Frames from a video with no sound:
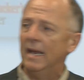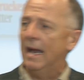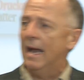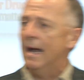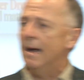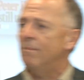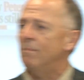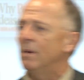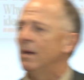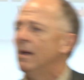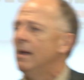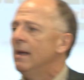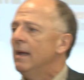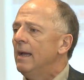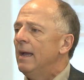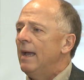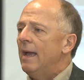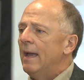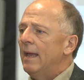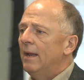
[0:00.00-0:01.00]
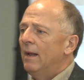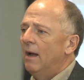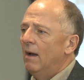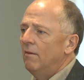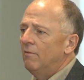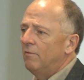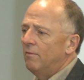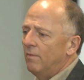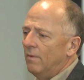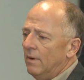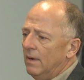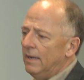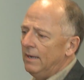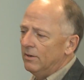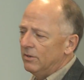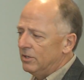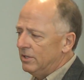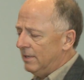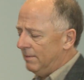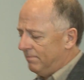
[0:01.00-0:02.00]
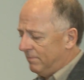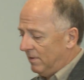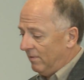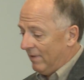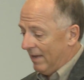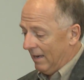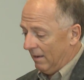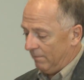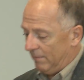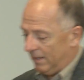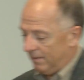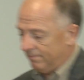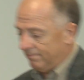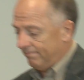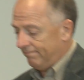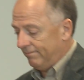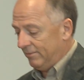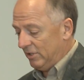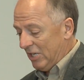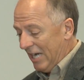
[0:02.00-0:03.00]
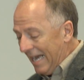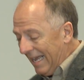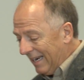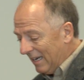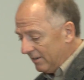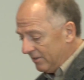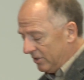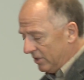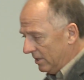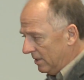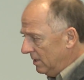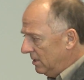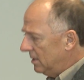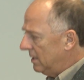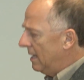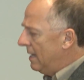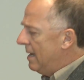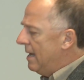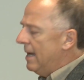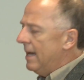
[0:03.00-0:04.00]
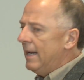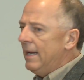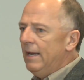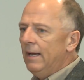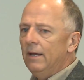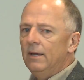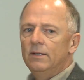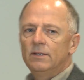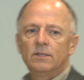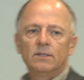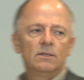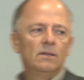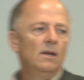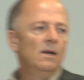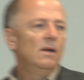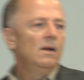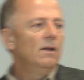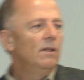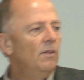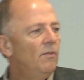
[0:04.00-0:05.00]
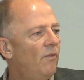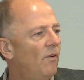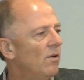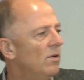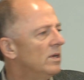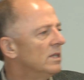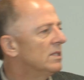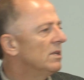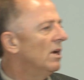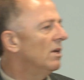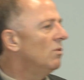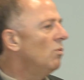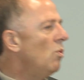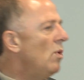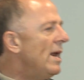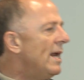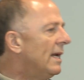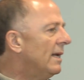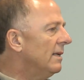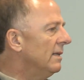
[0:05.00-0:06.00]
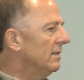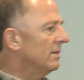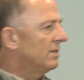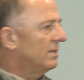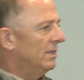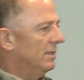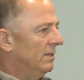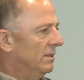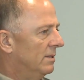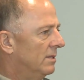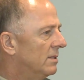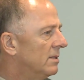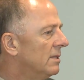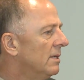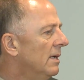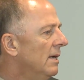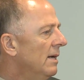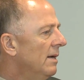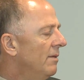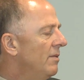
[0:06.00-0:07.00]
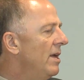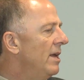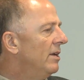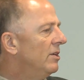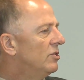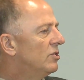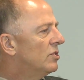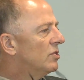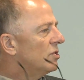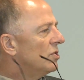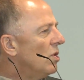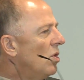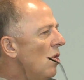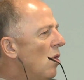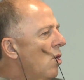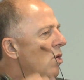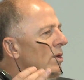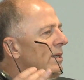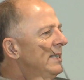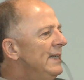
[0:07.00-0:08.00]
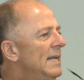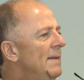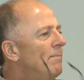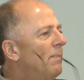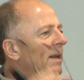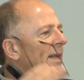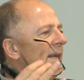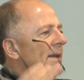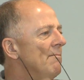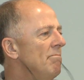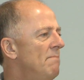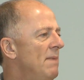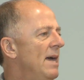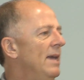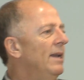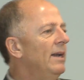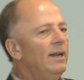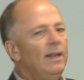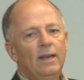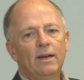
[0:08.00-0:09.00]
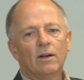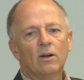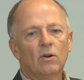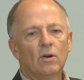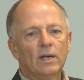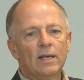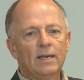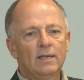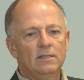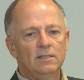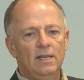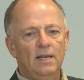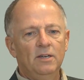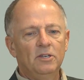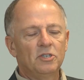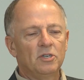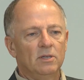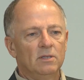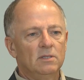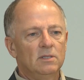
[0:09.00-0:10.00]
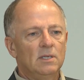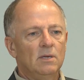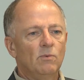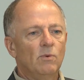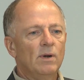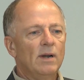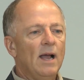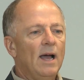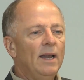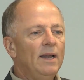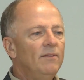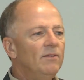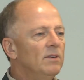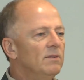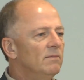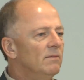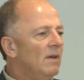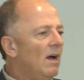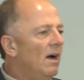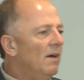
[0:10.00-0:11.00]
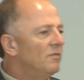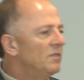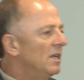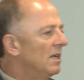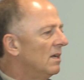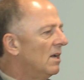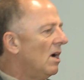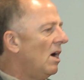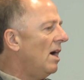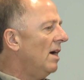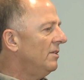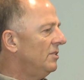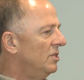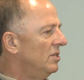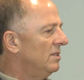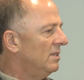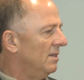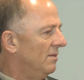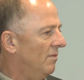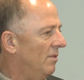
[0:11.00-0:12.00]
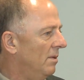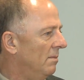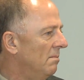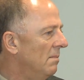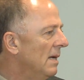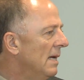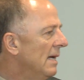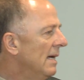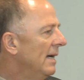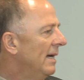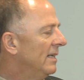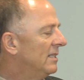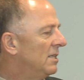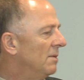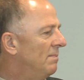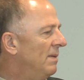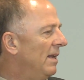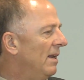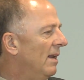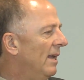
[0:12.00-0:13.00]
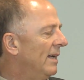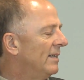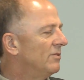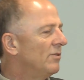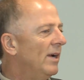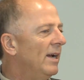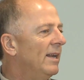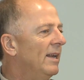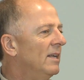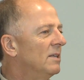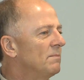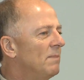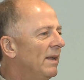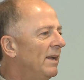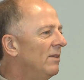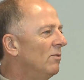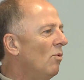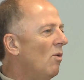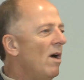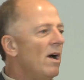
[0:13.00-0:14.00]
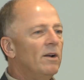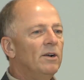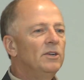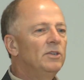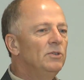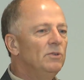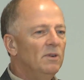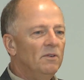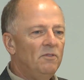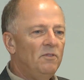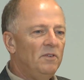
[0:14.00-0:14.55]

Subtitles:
gap and of leadership development challenges is the focus on weaknesses that is so deeply embedded in our organizations that we're not even often conscious of them. It's a bit like trying to explain water to a